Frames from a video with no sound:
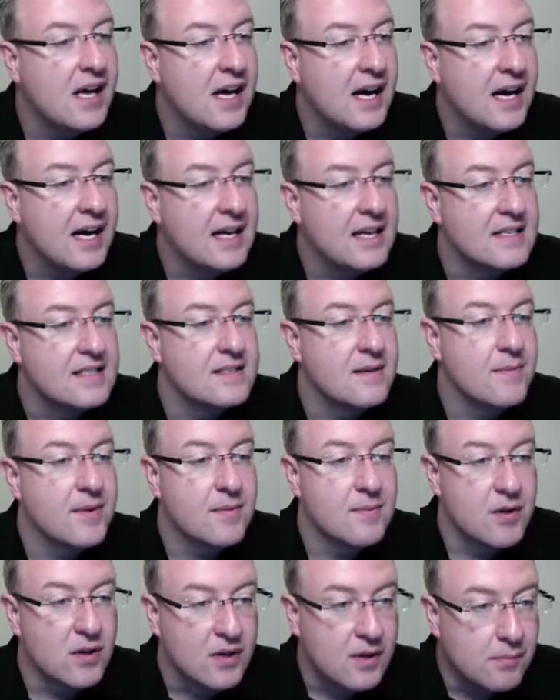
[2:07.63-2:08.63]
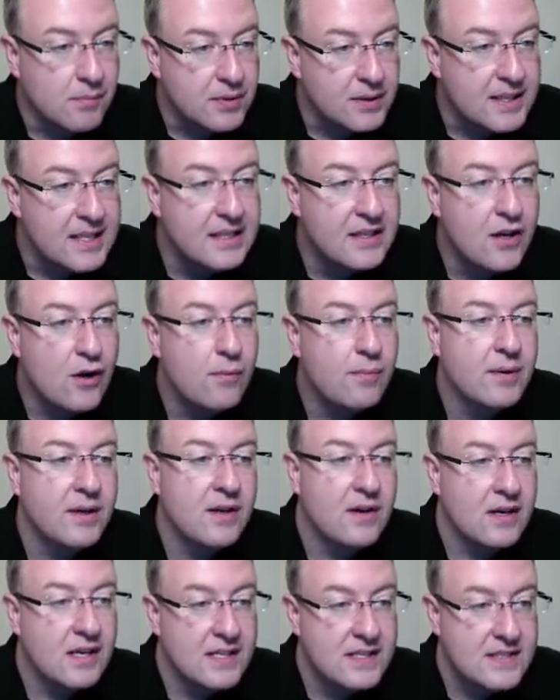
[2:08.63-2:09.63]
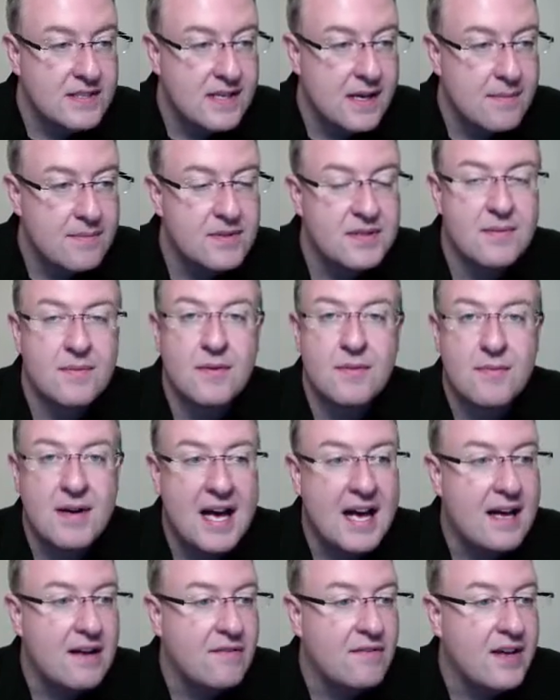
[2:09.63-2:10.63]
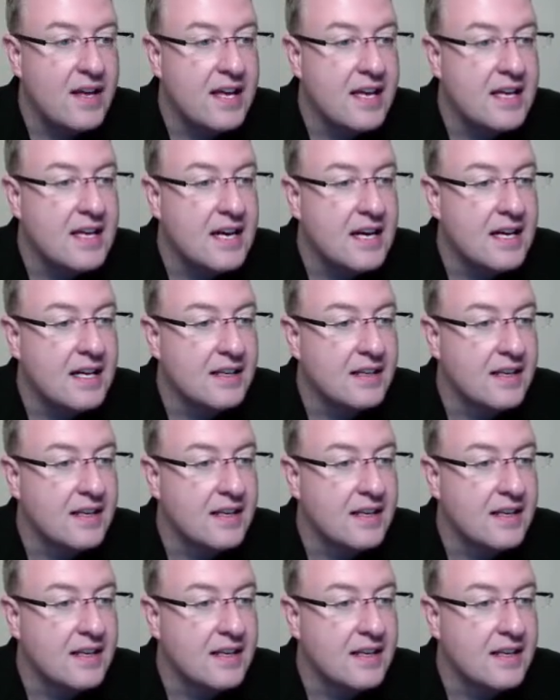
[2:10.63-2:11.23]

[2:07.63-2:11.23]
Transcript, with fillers: Uh, some of them are completely open concepts. Some of them have a uh,